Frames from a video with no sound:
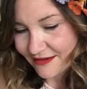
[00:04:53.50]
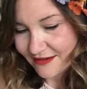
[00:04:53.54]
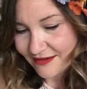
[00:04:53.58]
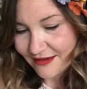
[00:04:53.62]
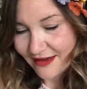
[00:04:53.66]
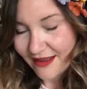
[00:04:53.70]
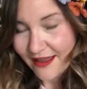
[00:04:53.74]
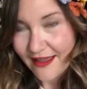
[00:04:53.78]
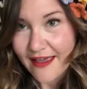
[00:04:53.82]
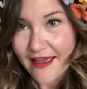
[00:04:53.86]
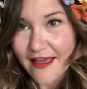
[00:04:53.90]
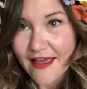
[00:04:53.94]
I
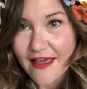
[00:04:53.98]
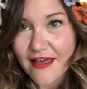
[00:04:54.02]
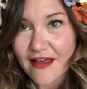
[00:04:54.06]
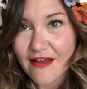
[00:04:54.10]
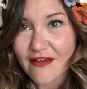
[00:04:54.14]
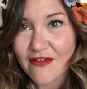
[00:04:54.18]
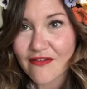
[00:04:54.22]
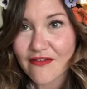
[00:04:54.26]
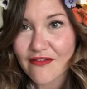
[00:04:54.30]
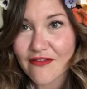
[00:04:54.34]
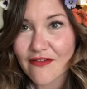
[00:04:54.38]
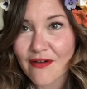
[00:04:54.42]

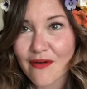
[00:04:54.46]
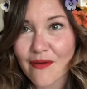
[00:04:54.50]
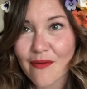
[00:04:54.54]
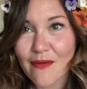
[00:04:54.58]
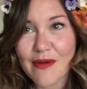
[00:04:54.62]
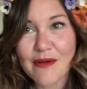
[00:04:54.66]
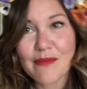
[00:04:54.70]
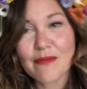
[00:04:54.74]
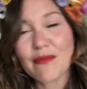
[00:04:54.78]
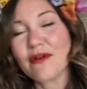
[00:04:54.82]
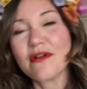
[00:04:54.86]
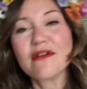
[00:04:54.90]
have
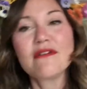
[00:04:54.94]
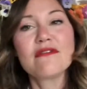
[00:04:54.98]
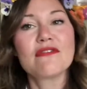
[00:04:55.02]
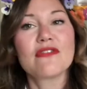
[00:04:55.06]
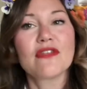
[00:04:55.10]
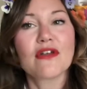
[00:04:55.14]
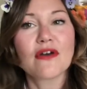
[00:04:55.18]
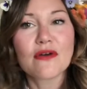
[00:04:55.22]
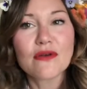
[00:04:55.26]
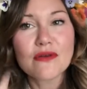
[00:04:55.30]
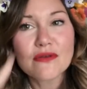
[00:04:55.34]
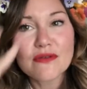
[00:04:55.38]
one more
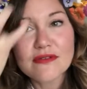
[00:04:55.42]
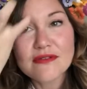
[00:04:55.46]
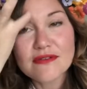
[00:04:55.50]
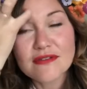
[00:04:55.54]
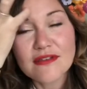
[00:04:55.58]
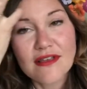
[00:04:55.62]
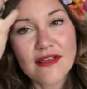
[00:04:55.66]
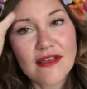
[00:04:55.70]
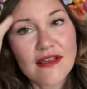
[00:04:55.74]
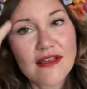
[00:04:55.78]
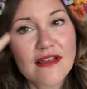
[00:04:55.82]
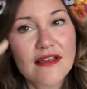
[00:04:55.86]
of
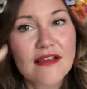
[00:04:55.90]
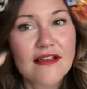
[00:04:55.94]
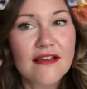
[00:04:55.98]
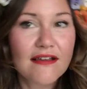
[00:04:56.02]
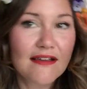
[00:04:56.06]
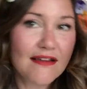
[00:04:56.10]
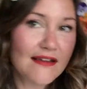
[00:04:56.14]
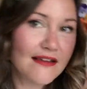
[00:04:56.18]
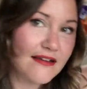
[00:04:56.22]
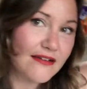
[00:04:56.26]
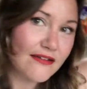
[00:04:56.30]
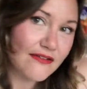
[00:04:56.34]
those.
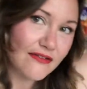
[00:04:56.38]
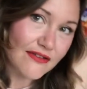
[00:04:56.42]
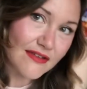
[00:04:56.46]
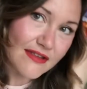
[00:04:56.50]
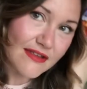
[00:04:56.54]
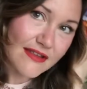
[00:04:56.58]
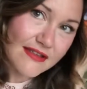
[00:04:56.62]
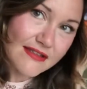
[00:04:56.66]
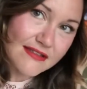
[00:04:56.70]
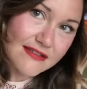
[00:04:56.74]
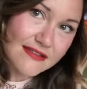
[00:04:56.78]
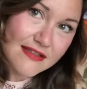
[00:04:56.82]

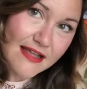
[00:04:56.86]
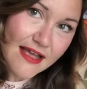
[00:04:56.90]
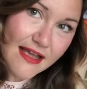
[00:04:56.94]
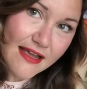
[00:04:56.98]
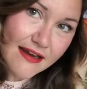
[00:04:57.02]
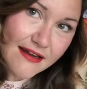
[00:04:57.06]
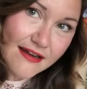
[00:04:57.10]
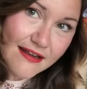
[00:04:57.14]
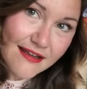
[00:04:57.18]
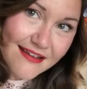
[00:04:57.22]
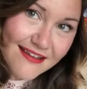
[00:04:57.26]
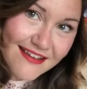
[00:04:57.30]
This
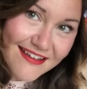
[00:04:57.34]
side.